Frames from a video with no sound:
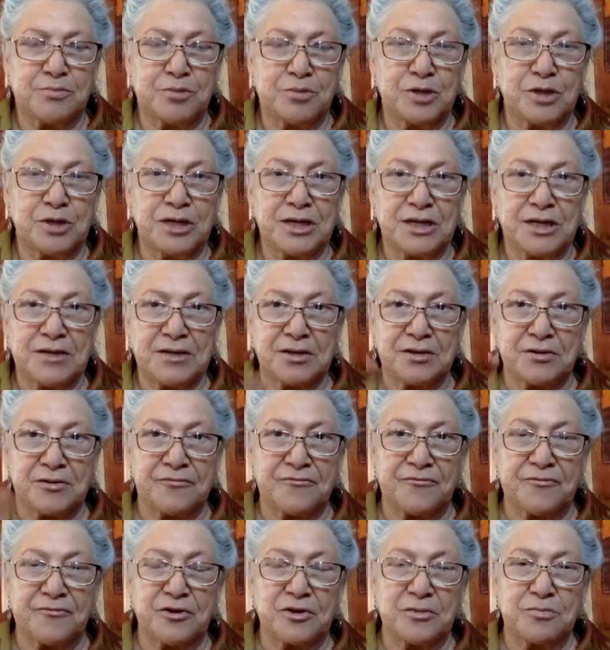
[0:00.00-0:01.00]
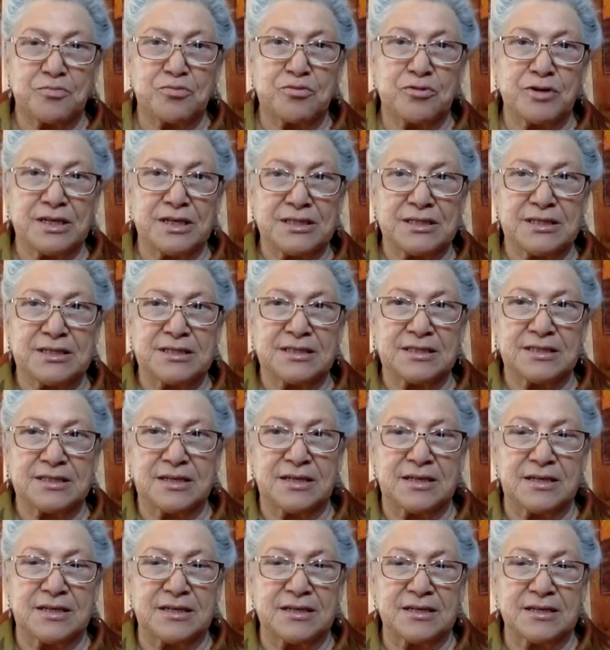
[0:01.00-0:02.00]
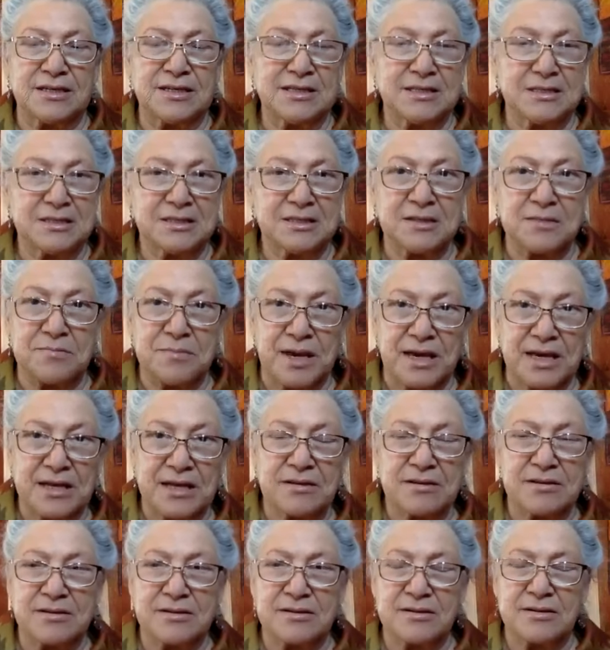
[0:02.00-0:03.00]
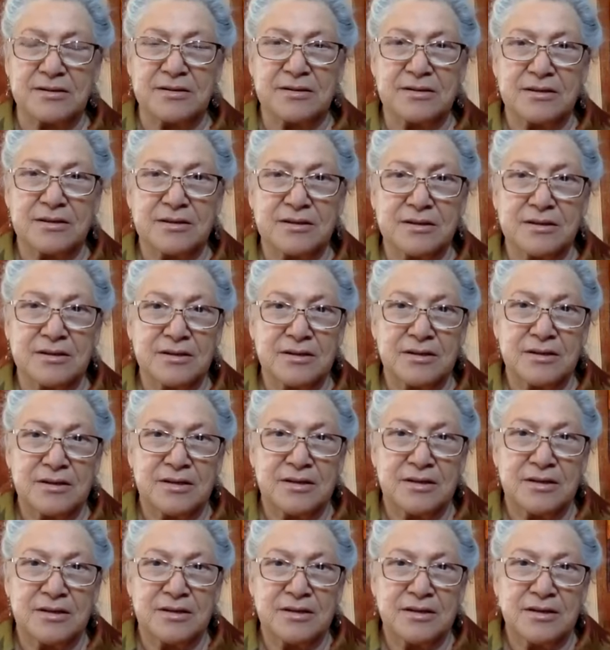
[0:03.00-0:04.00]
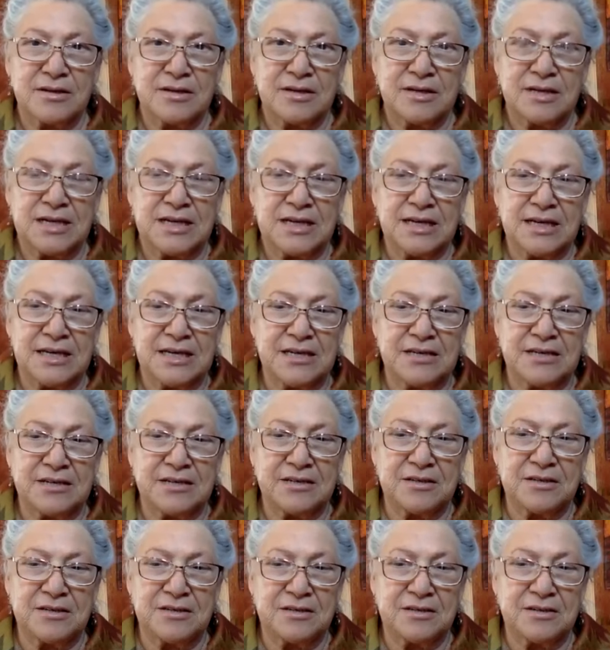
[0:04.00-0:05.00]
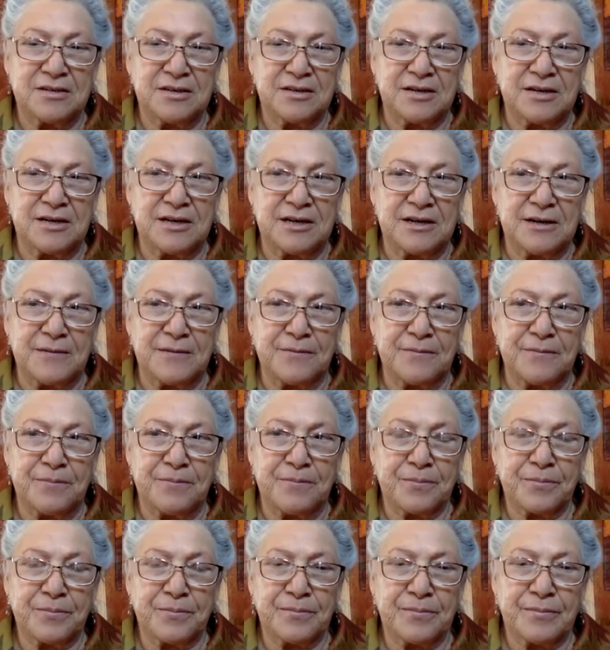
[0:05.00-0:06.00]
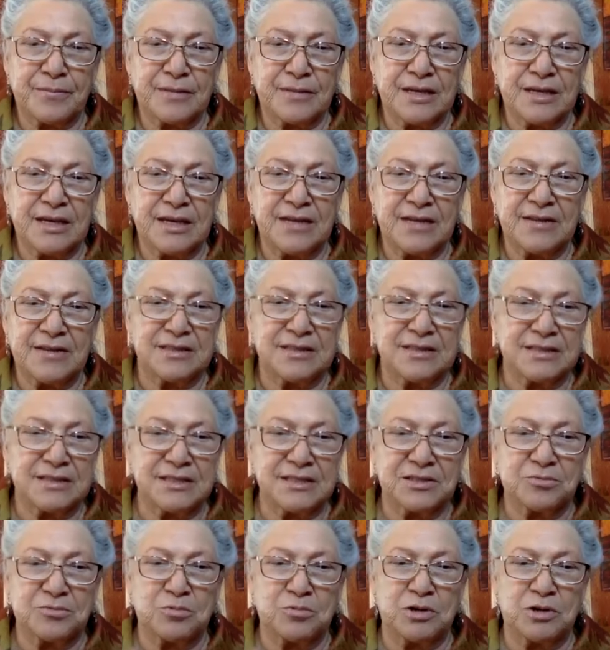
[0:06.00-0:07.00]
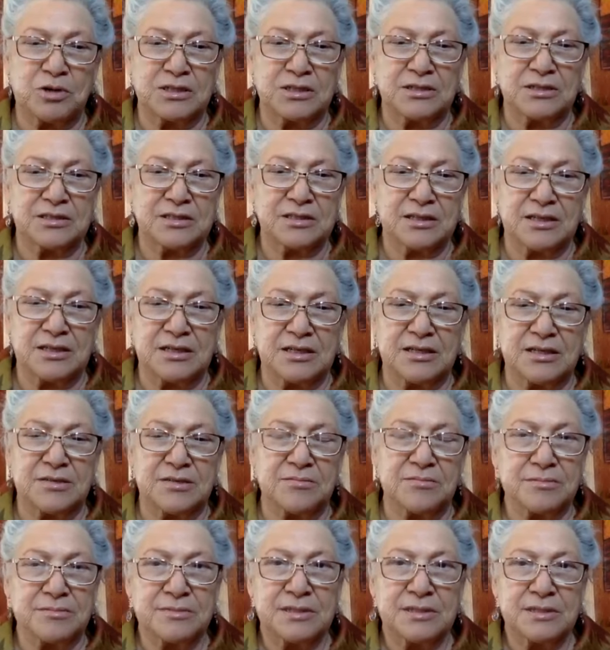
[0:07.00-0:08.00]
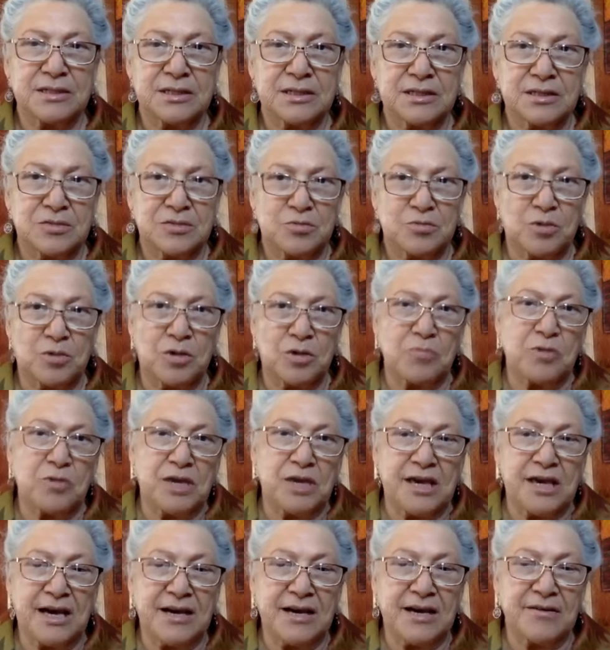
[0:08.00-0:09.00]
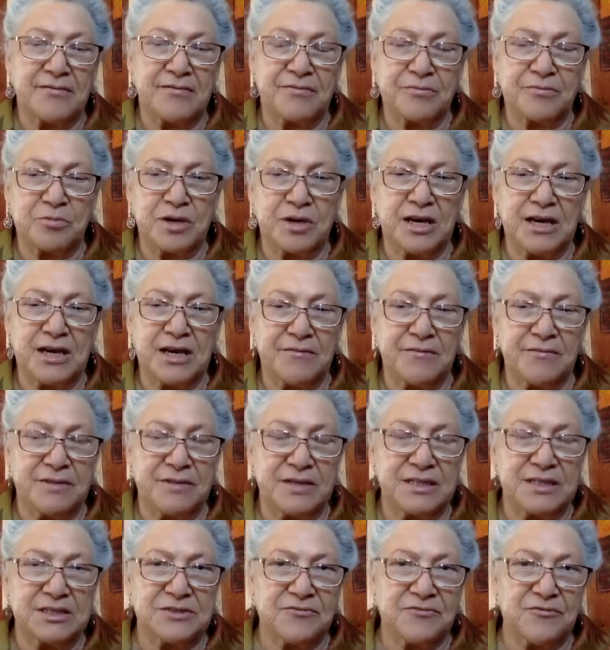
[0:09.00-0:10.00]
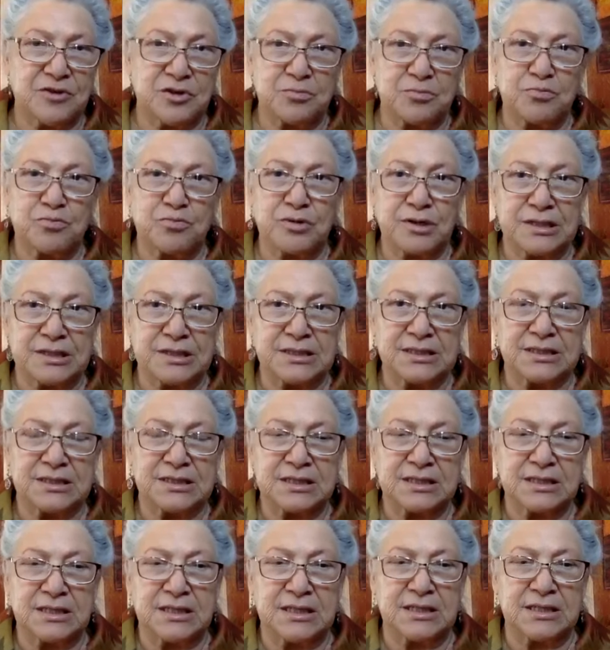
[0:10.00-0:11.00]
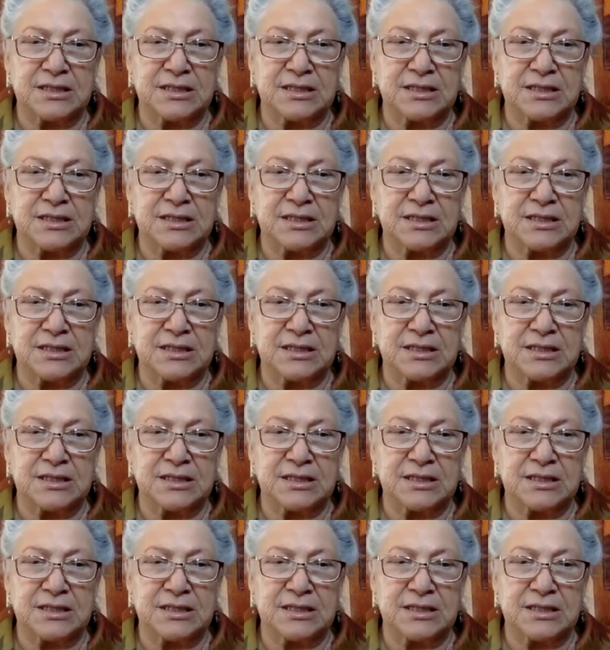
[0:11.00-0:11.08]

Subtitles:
putting their footprints in cement. And this is what we have. We have these footprints